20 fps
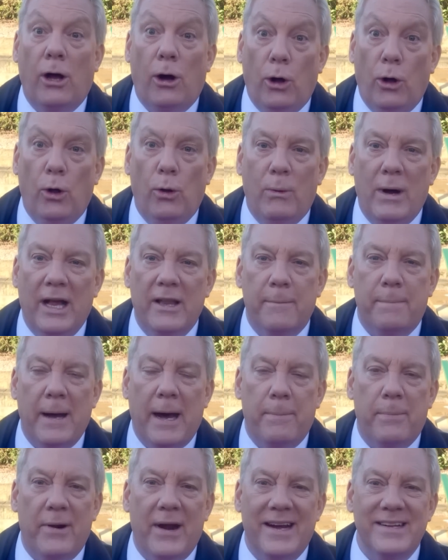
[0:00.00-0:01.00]
all while the
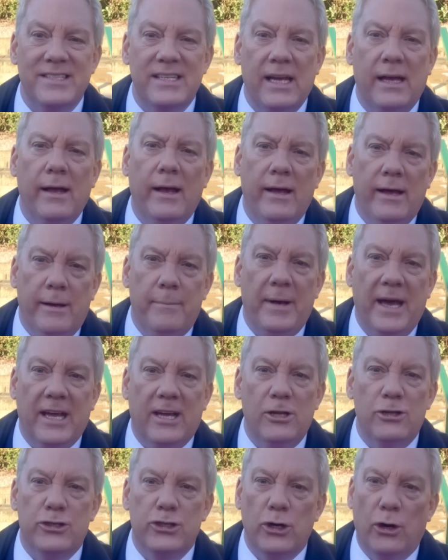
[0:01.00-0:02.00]
paparazzi are
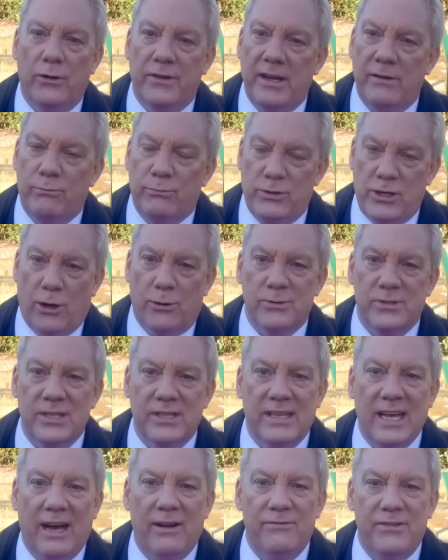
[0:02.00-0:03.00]
making sure they've doctored
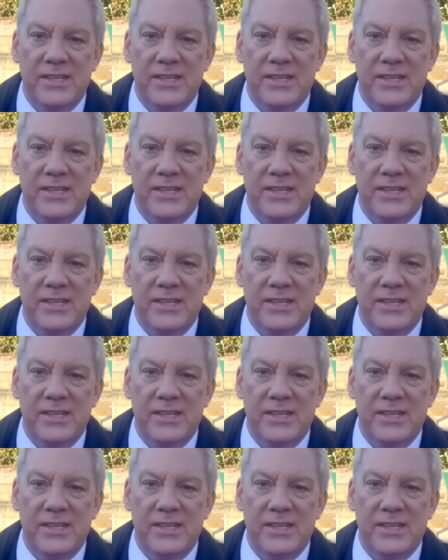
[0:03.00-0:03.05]
that